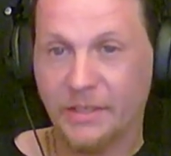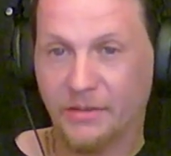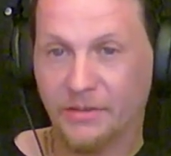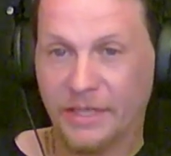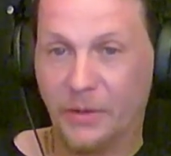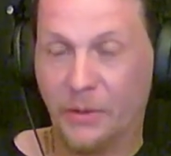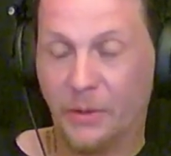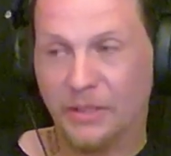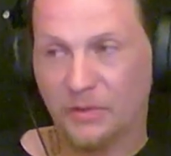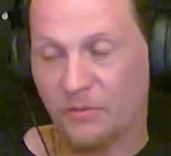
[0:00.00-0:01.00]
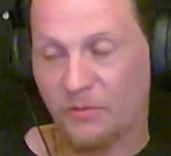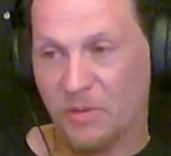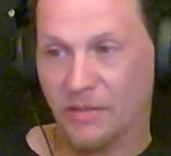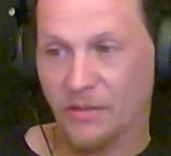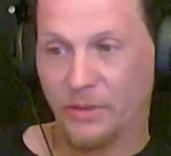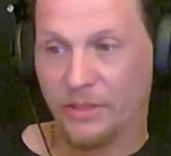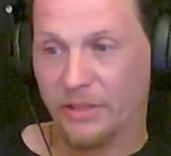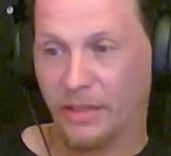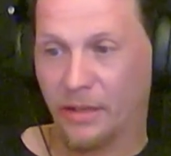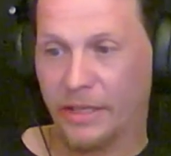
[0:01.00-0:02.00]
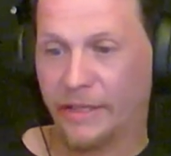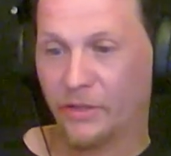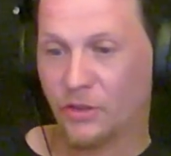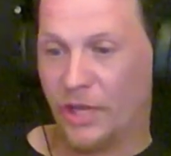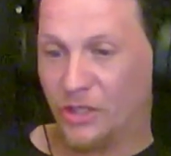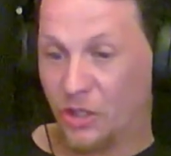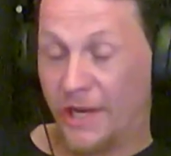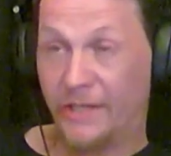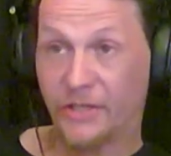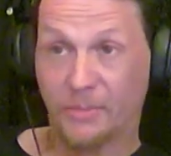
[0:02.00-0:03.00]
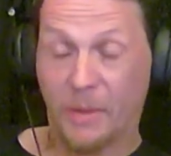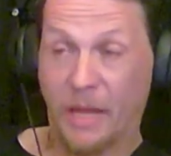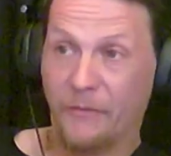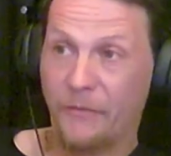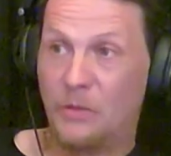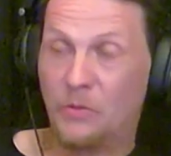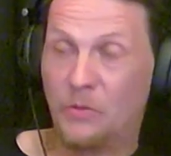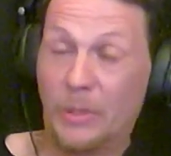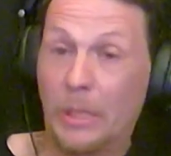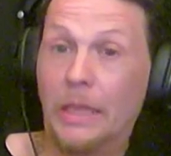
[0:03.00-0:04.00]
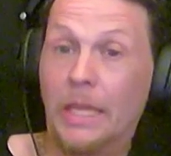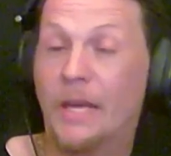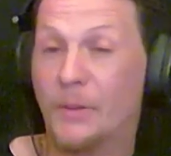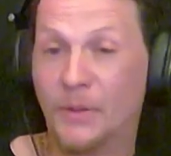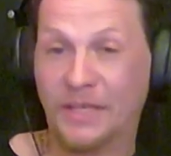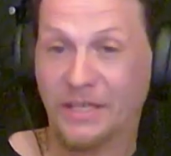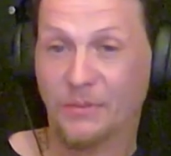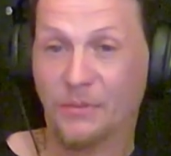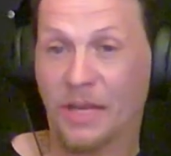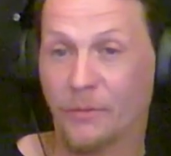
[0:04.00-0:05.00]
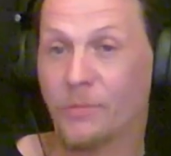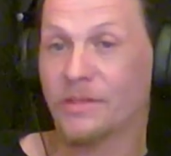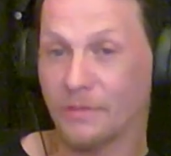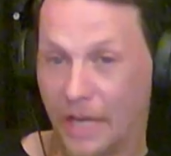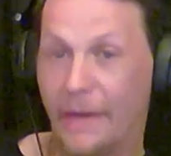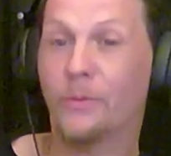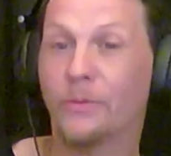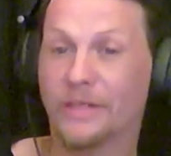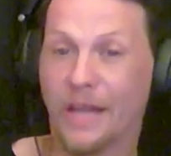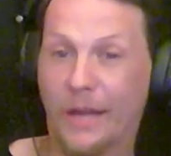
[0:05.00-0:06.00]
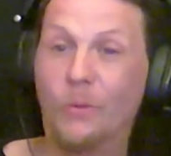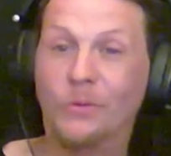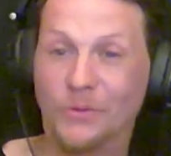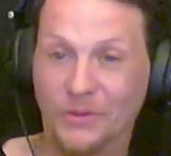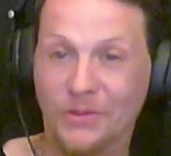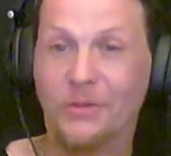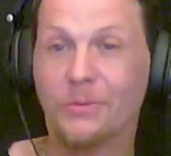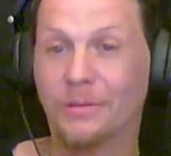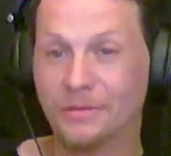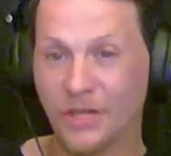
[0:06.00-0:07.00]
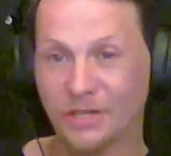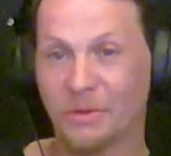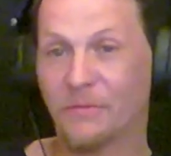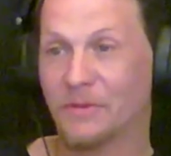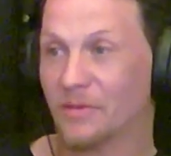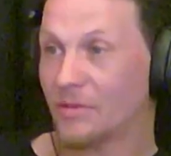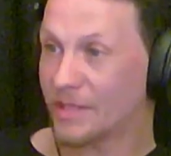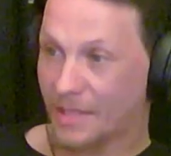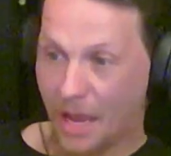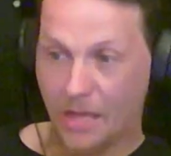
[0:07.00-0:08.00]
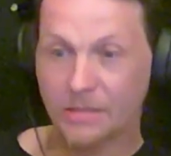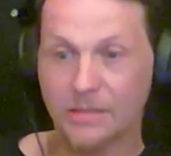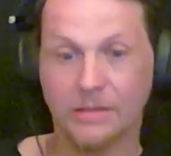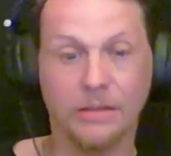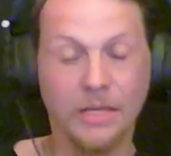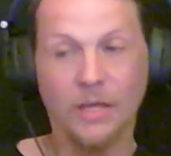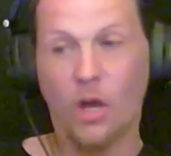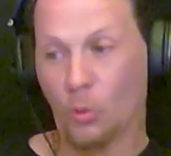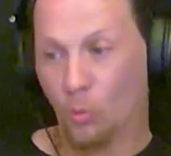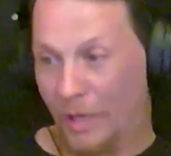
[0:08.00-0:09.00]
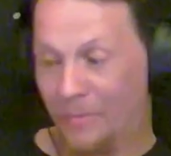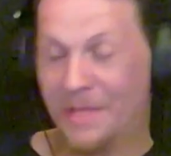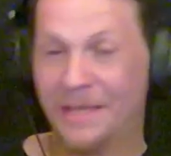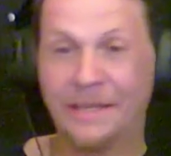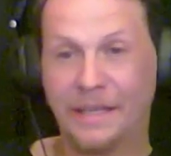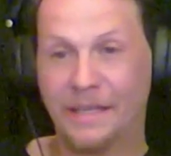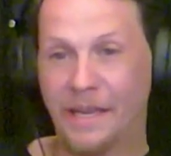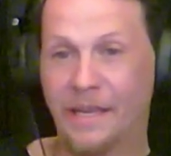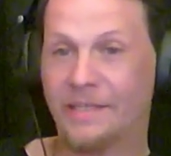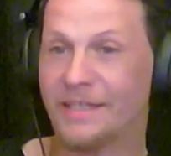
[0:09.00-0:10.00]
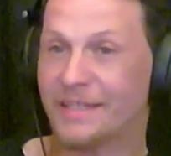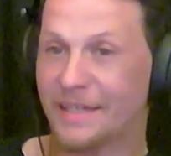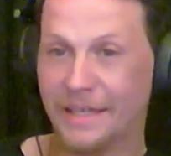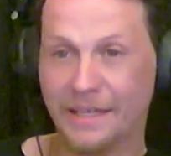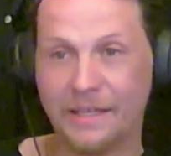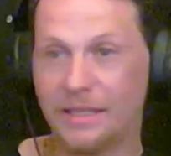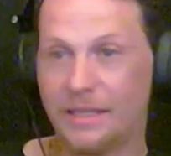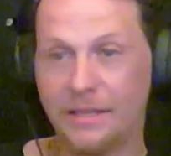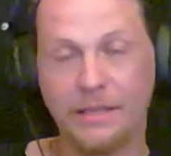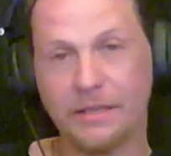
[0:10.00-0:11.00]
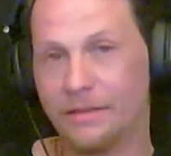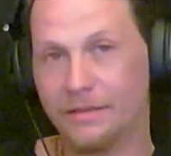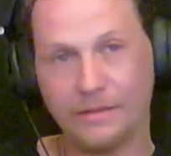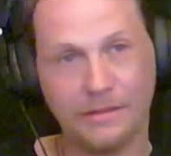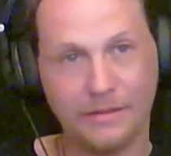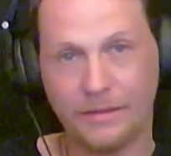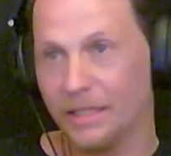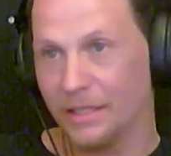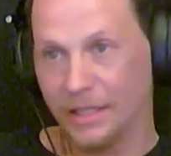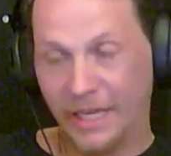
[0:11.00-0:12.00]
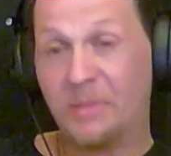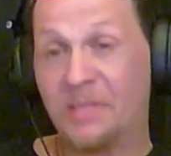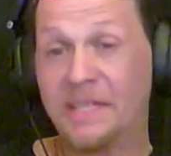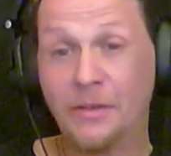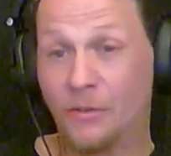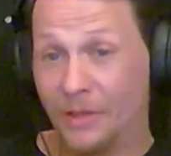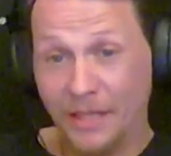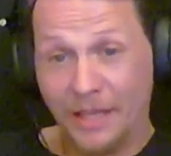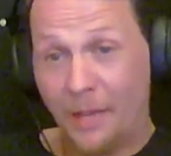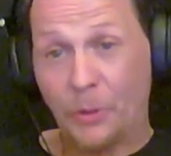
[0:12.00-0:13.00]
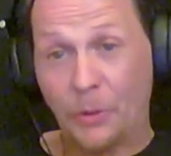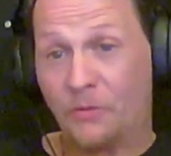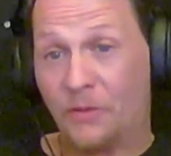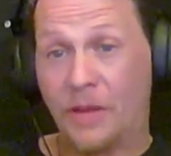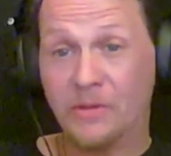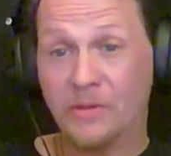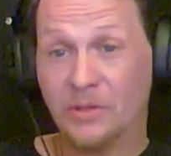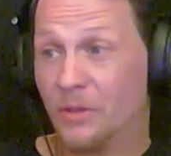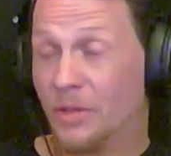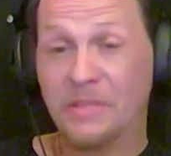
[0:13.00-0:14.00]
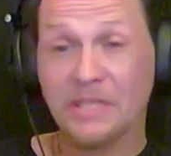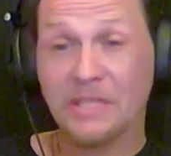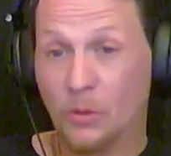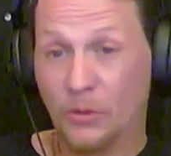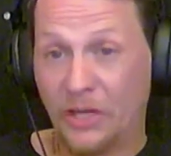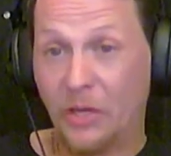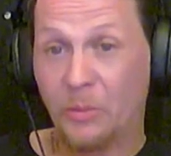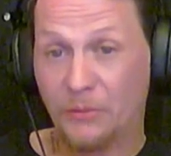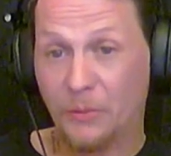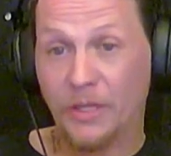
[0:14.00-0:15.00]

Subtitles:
And I know at least for me, it changed my views on a lot of things when I got older. Changed my views on sex and on women, and just and I'm 35 years old and I'm still going to therapy for it.